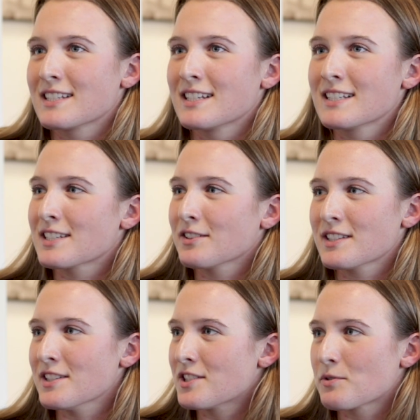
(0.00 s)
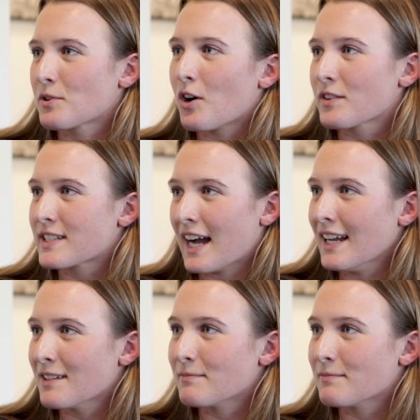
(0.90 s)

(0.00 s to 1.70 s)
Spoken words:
he still listens to it all the time.